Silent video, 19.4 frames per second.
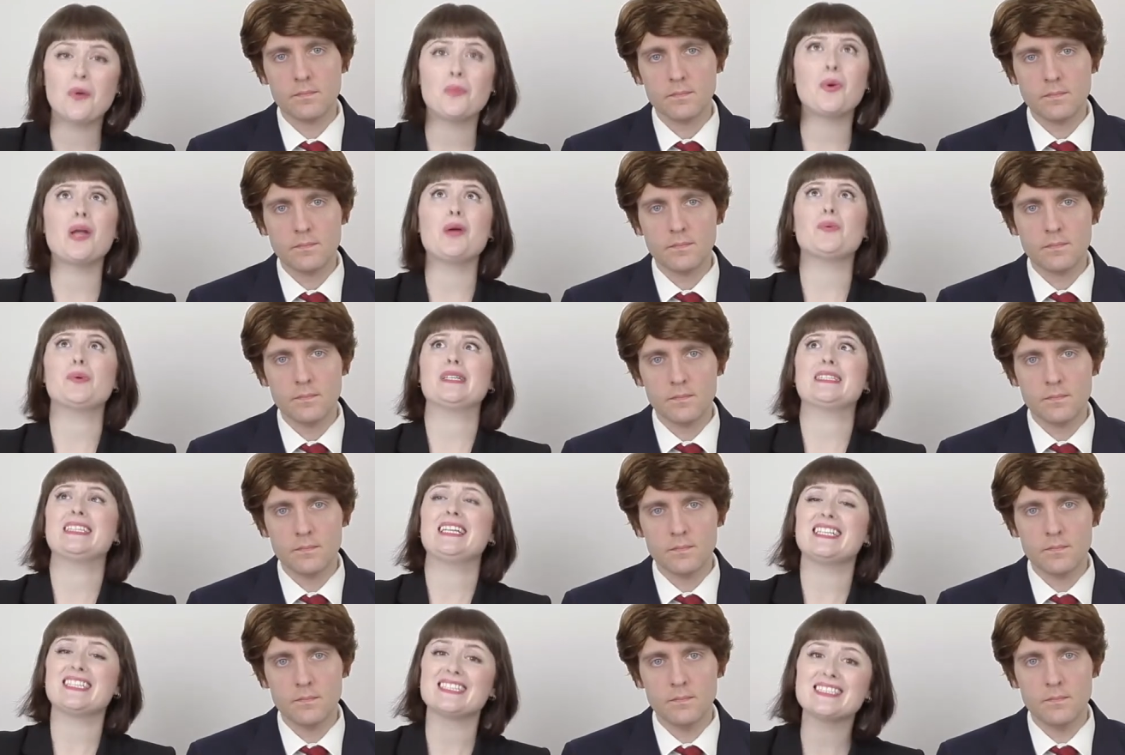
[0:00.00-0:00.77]
Speaker 1: we
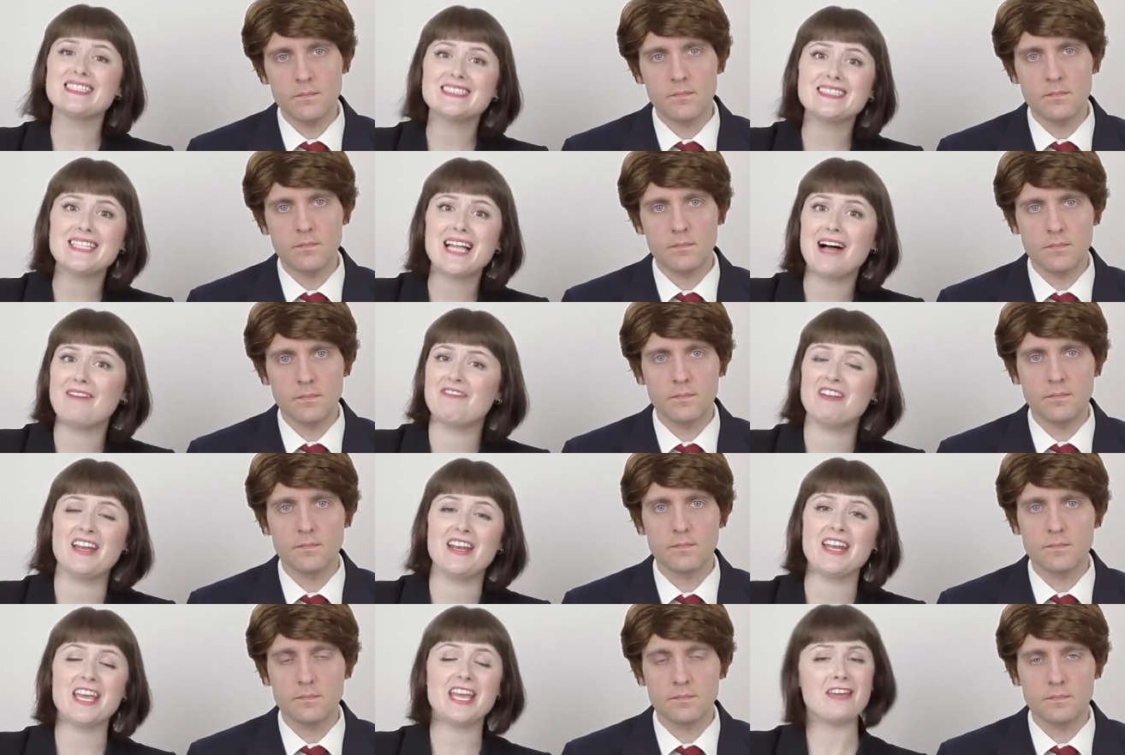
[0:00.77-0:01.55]
would love
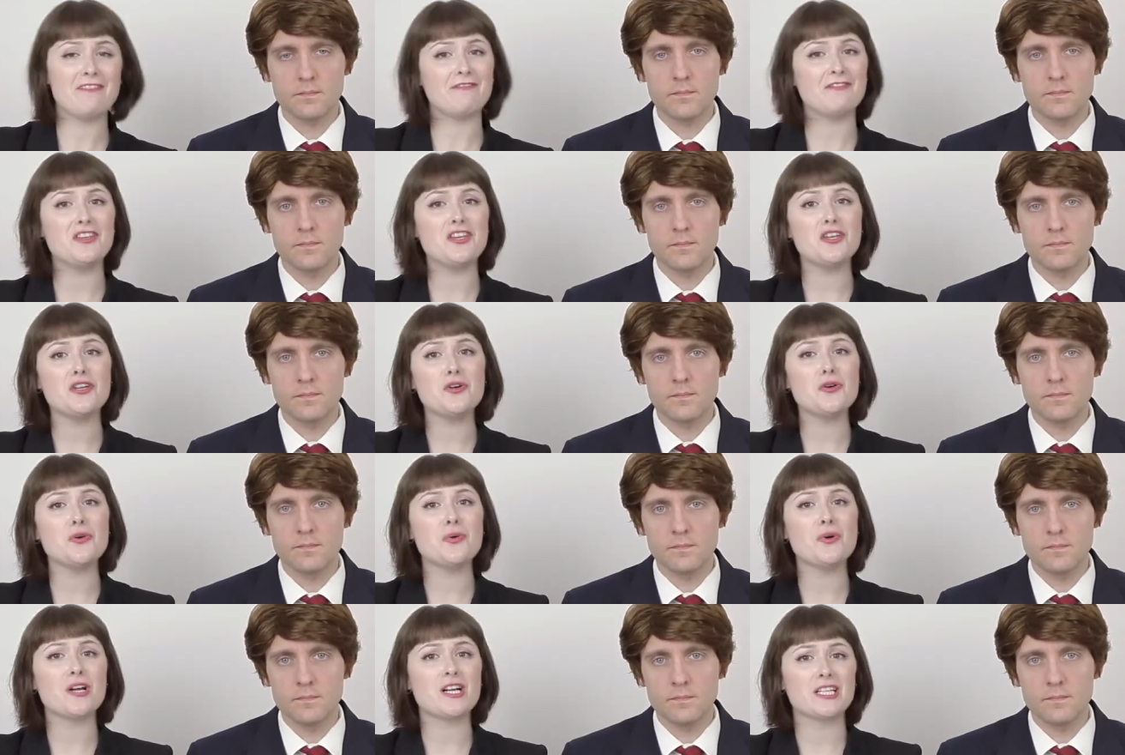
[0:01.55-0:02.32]
it if
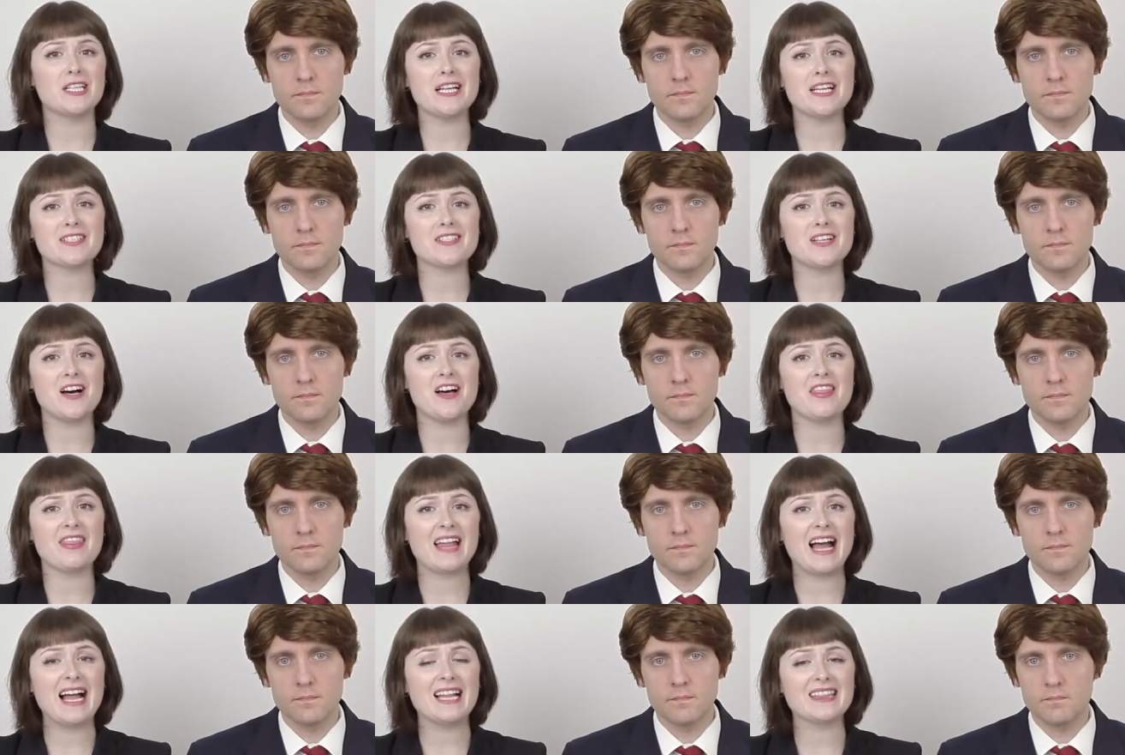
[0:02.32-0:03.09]
you clicked
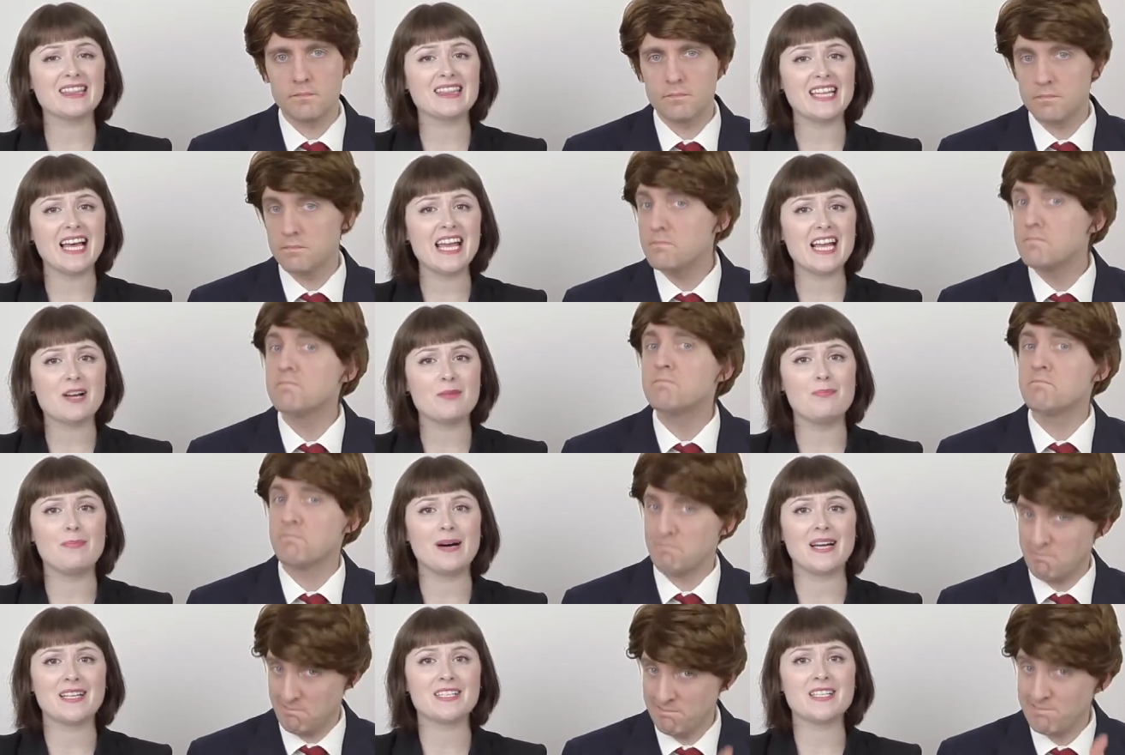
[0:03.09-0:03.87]
on that
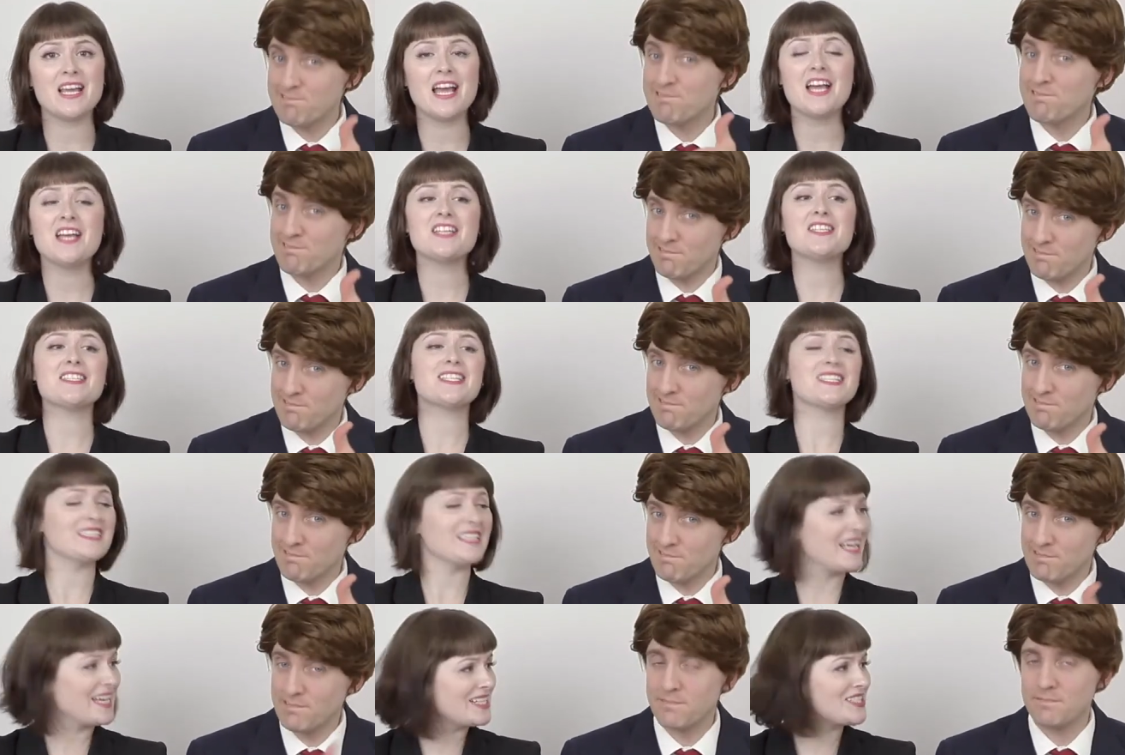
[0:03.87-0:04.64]
like button to
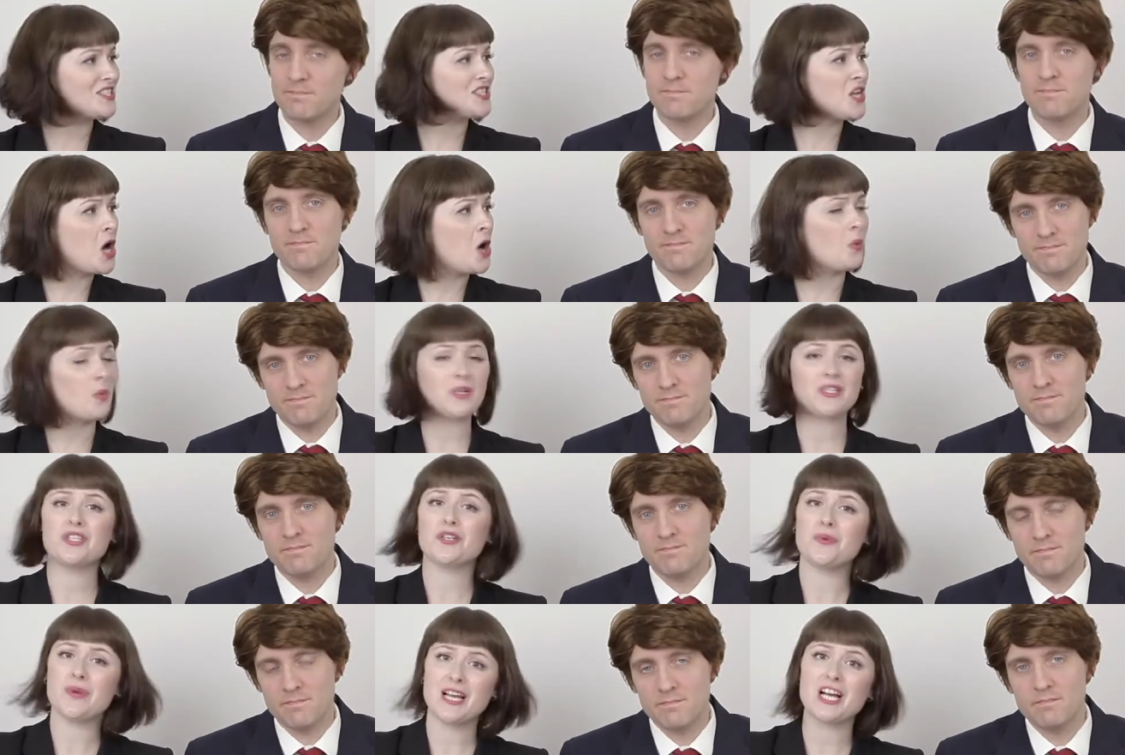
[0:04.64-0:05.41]
let us know
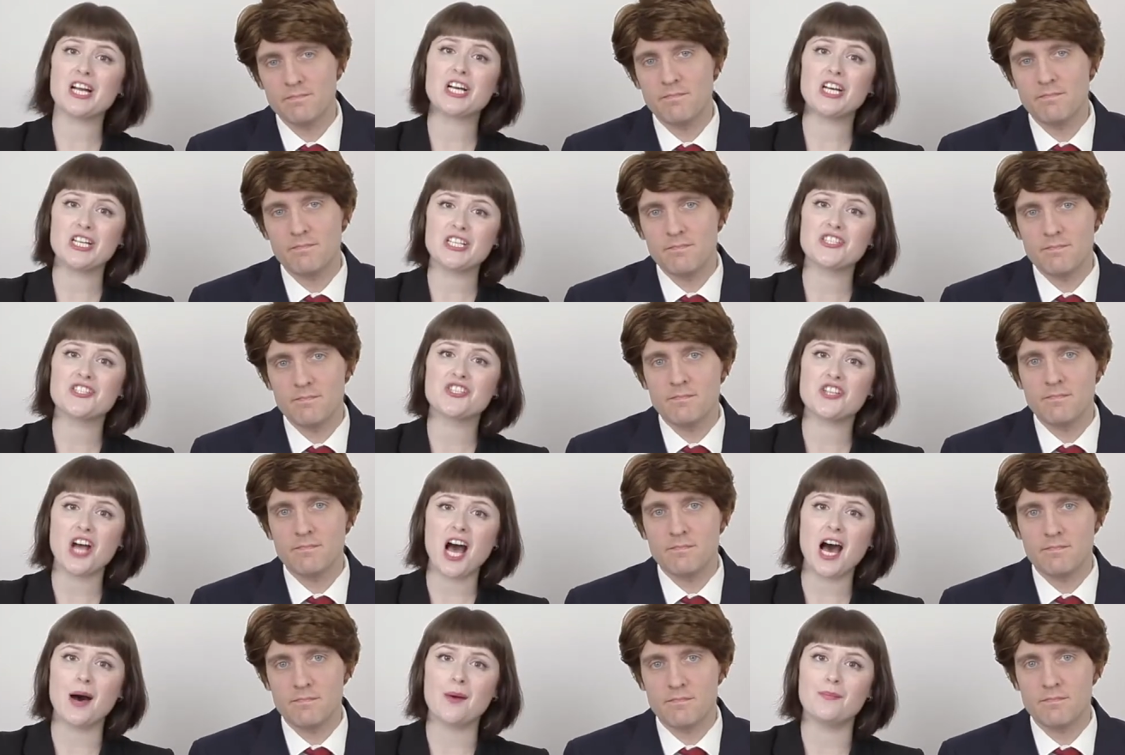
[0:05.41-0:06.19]
we're doing a good
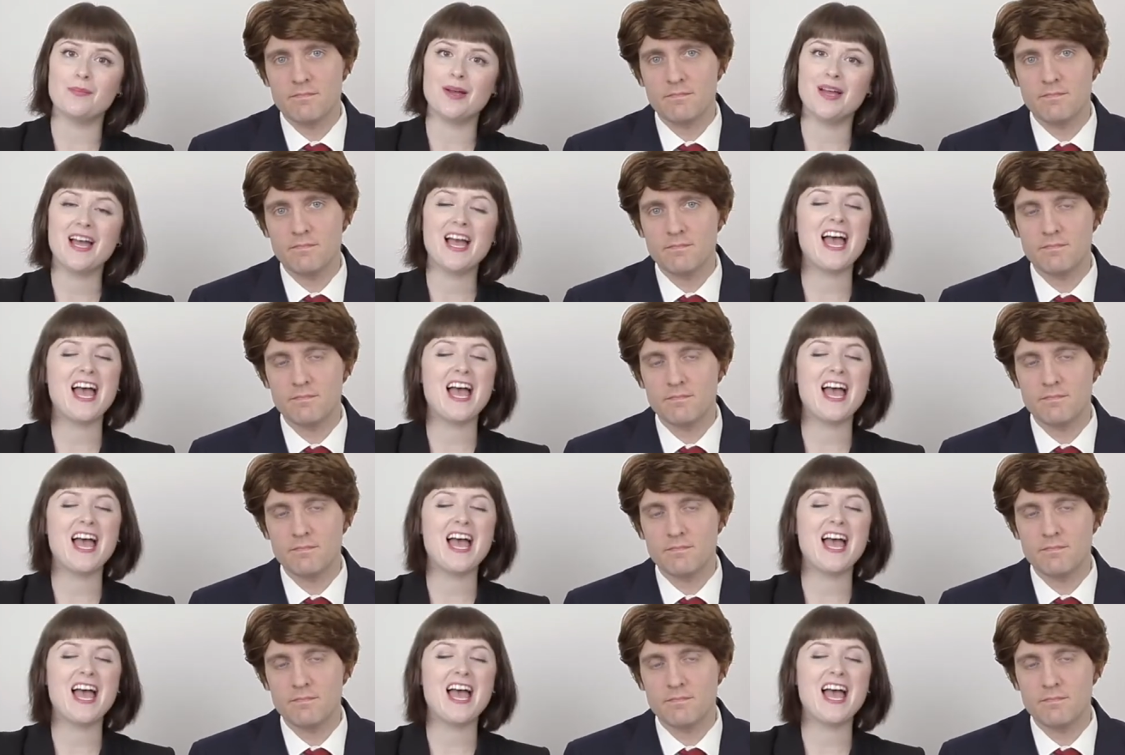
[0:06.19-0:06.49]
job.